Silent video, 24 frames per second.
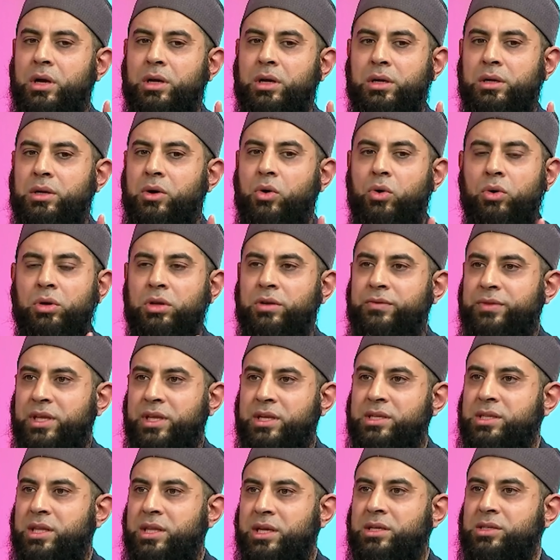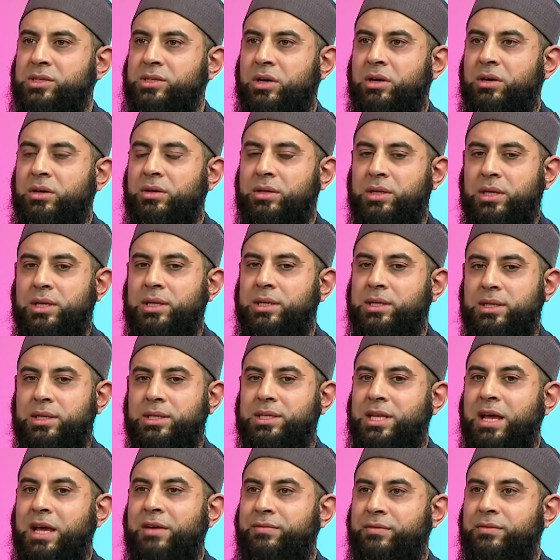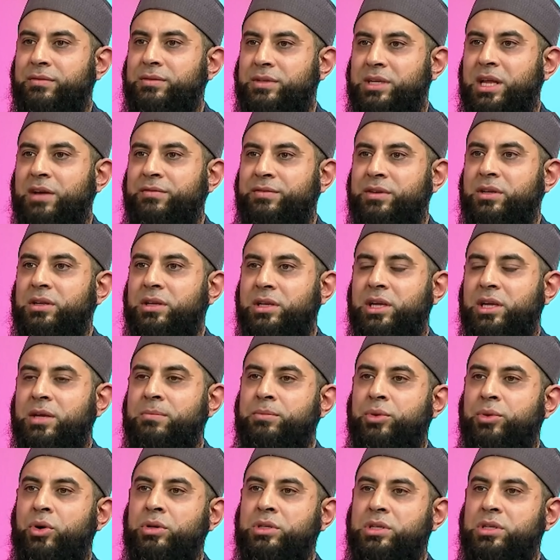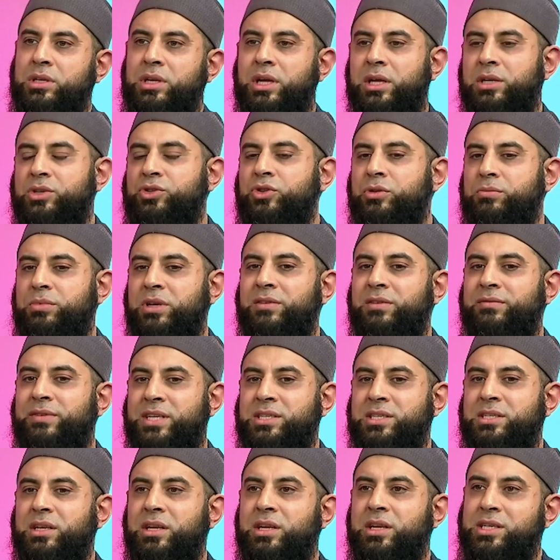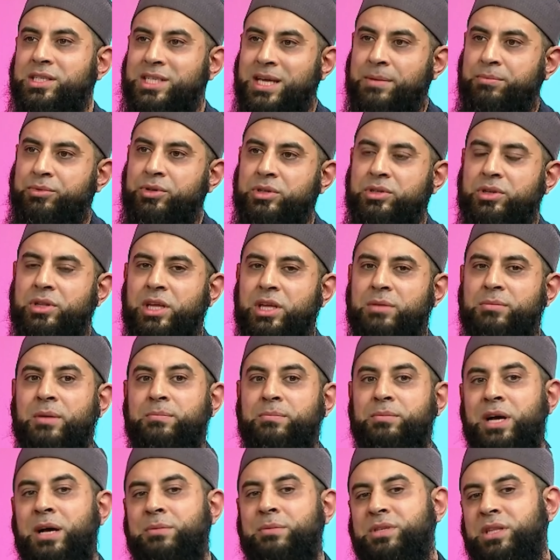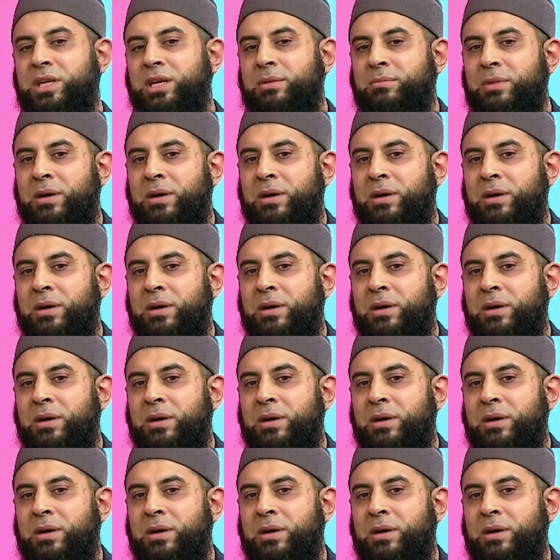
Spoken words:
all of these things are definitely important and should be invested in separate to the imam. Perhaps the imam